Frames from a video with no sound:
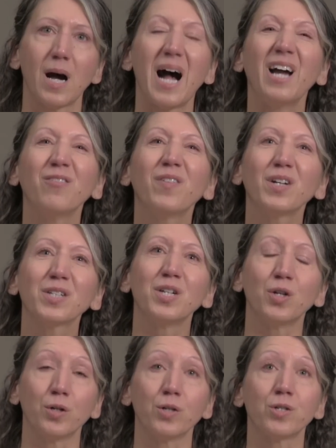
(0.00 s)
I felt
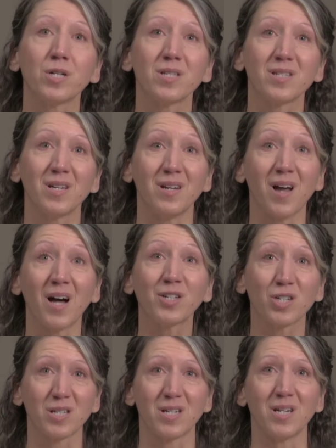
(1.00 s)
an urgency not
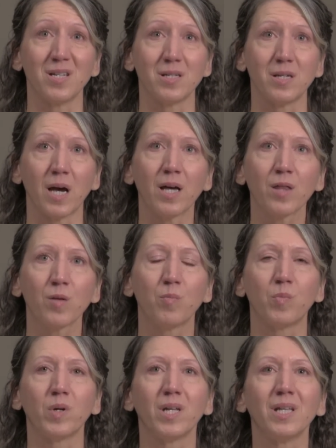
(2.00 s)
just in his death,
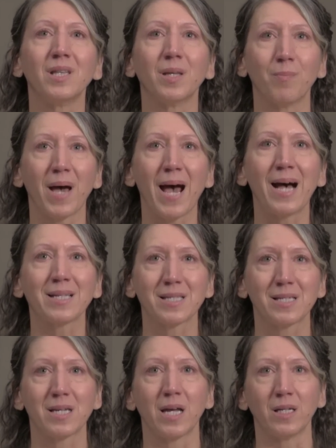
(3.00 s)
but in the
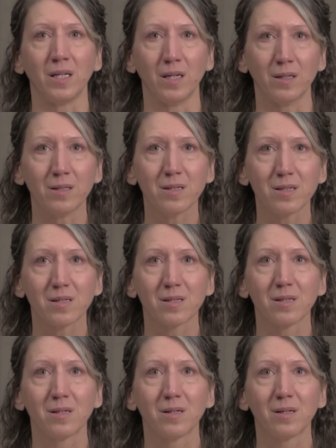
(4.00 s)
past 10 years,
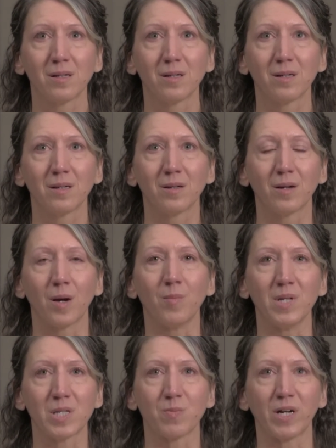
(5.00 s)

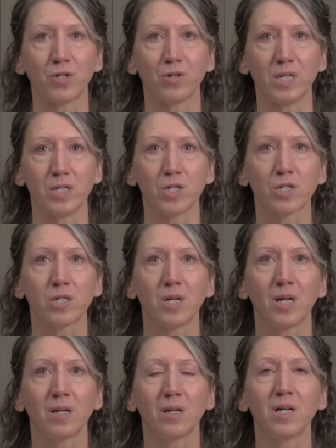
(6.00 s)
amidst my
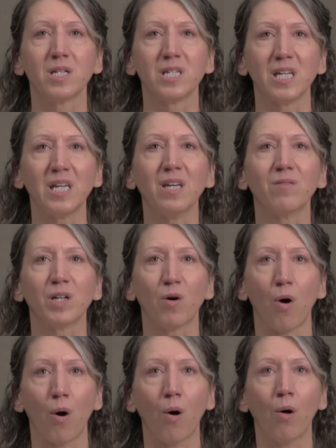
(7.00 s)
transitioning, to give
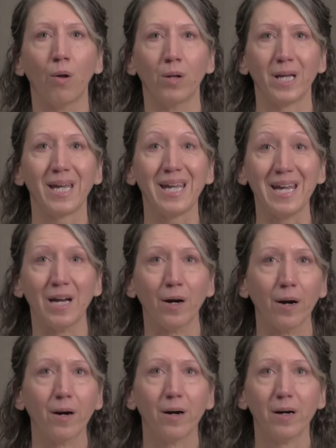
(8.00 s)
it all
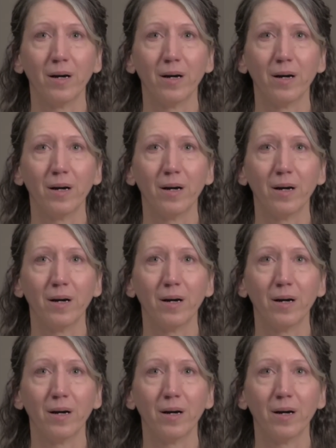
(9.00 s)
here.